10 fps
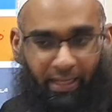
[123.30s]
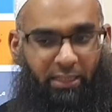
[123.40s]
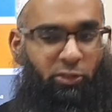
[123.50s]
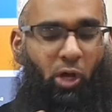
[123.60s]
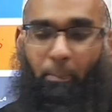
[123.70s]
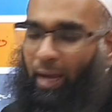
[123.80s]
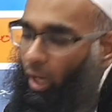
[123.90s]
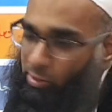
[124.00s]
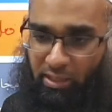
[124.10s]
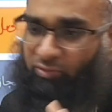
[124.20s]
It is not
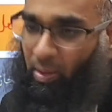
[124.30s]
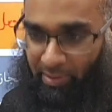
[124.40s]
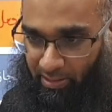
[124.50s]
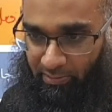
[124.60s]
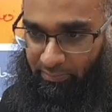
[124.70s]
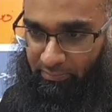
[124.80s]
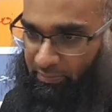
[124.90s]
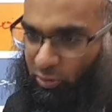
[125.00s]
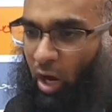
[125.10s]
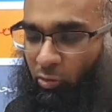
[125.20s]
biologically feminine.
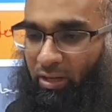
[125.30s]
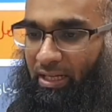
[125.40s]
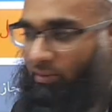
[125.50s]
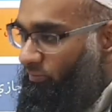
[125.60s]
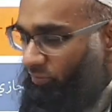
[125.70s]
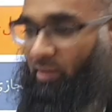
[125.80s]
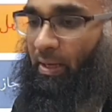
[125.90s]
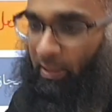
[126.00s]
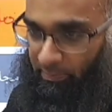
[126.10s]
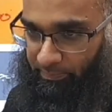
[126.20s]
It's not a real
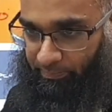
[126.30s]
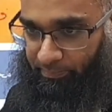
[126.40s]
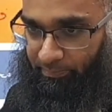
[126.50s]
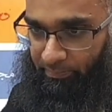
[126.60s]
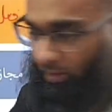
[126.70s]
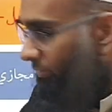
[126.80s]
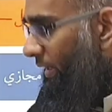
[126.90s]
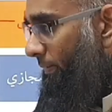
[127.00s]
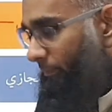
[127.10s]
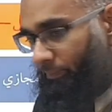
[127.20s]
female.
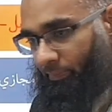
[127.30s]
Correct?